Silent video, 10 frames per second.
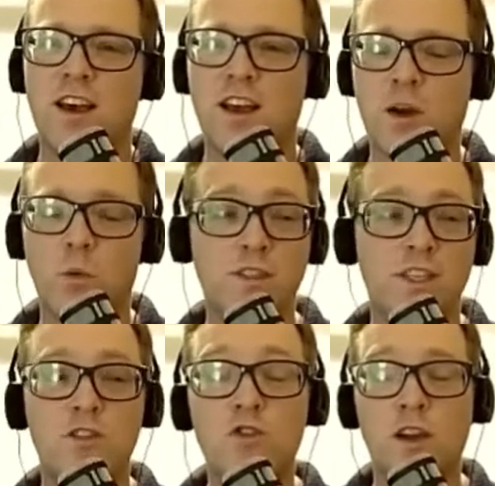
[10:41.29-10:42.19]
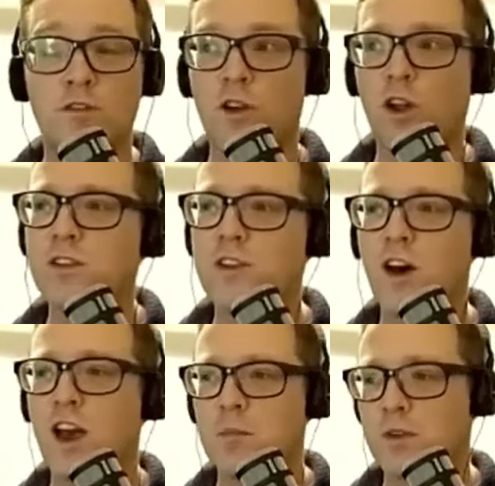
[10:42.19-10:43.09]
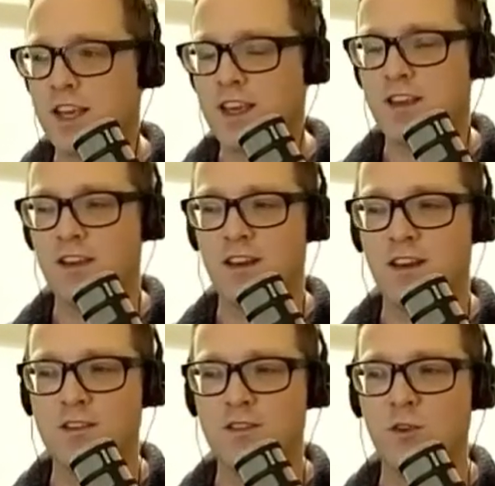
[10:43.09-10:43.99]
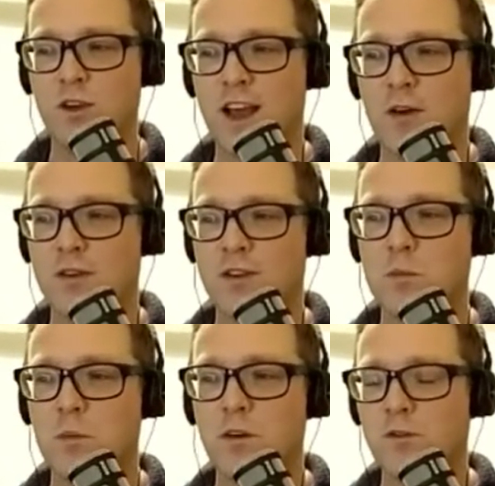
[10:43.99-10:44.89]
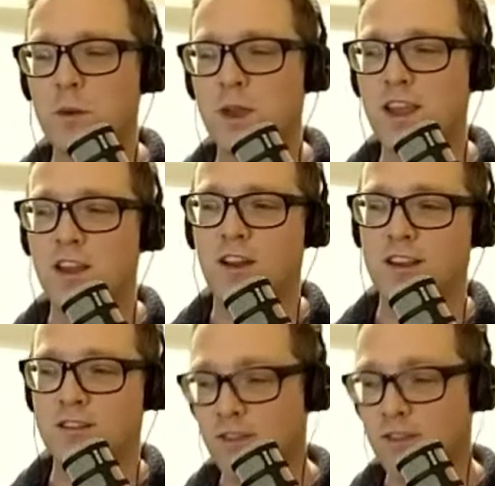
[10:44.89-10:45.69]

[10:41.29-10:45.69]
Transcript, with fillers: And I wanted to try it for a long time. And he uh, sorted out a spot for me. And I